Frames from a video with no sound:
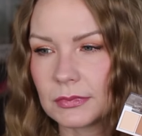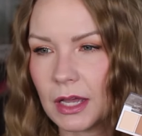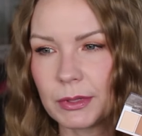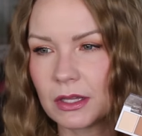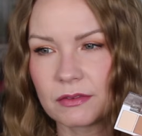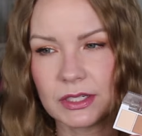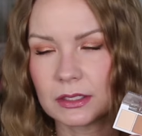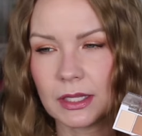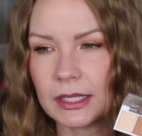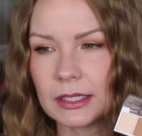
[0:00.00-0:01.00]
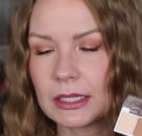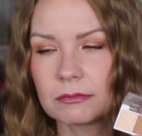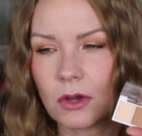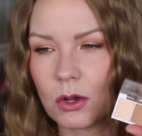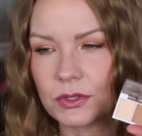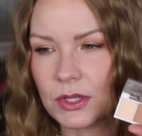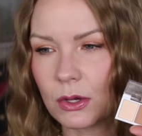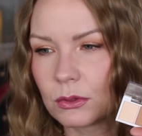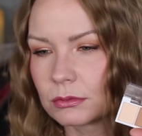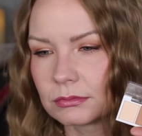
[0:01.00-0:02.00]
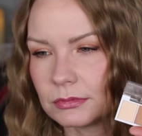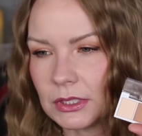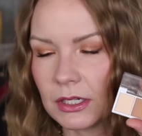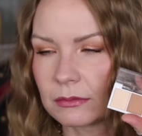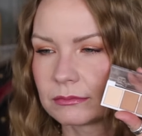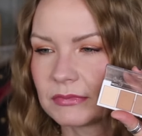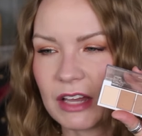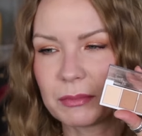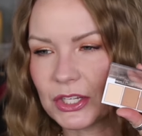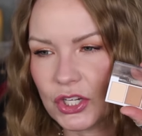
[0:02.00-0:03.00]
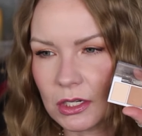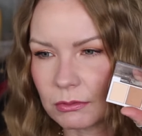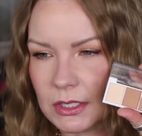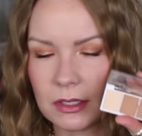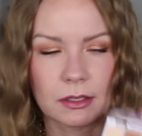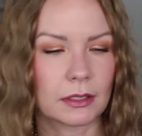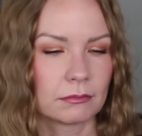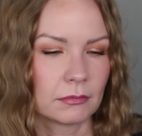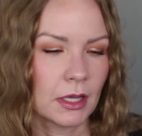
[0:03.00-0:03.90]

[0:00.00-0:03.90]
I've been loving it lately. Also, you know, I've mentioned it recently.